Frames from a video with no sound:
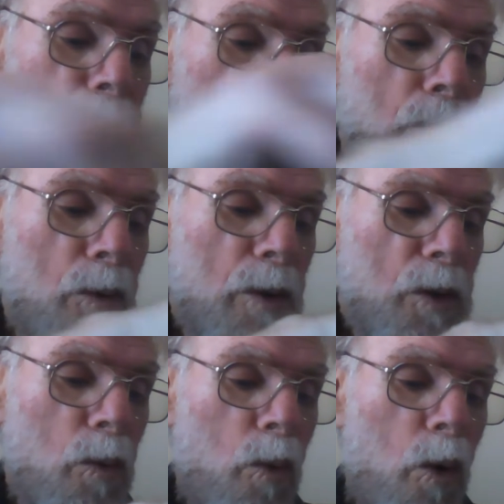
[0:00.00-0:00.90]
Pooh
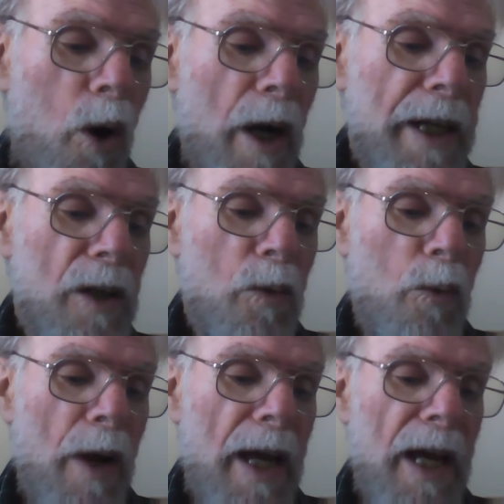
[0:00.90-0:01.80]
was
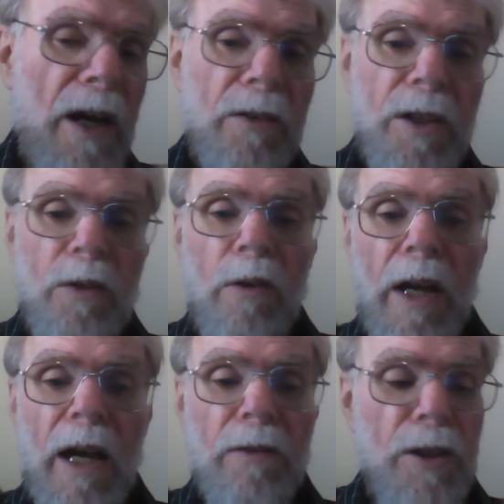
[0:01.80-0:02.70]
walking round and
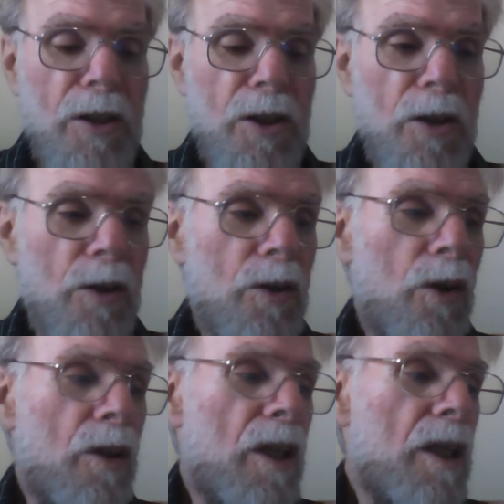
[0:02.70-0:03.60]
round in a
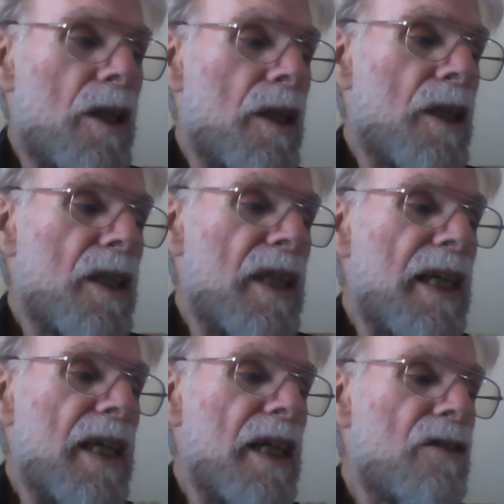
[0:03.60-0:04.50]
circle,
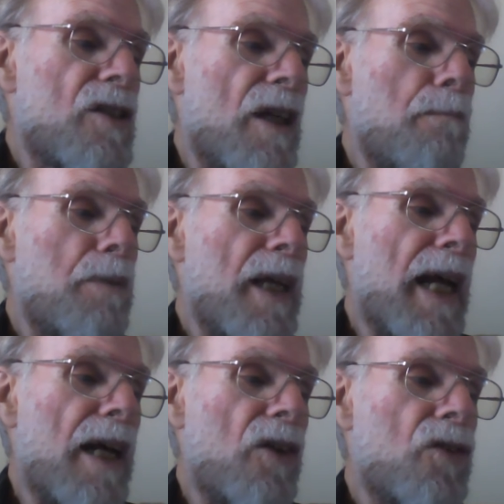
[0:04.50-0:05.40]
thinking of
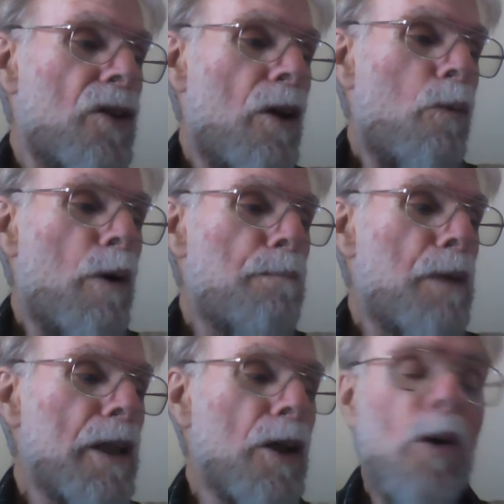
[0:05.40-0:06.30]
something else, when
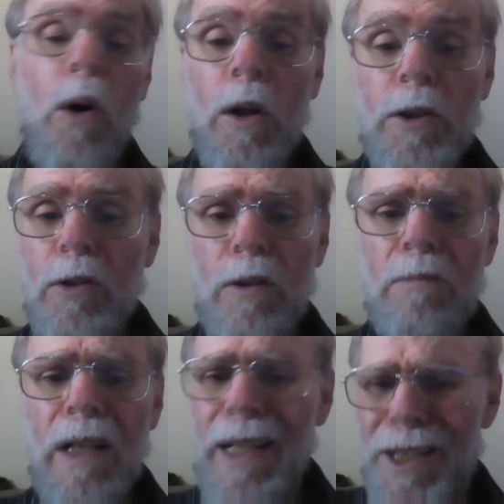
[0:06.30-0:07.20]
Piglet called to
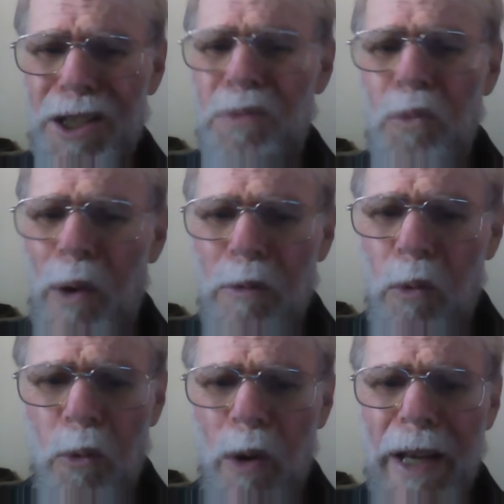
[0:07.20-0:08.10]
him, and he just went
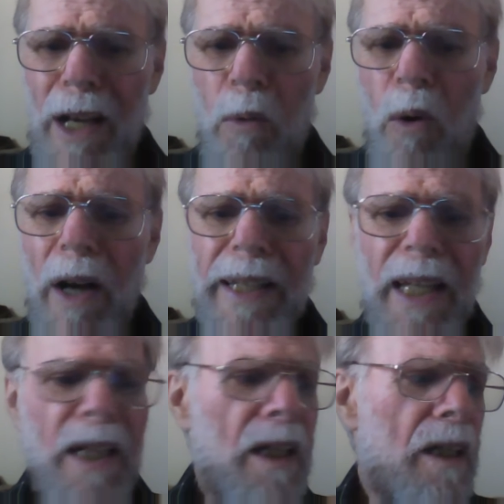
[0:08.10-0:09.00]
right on walking.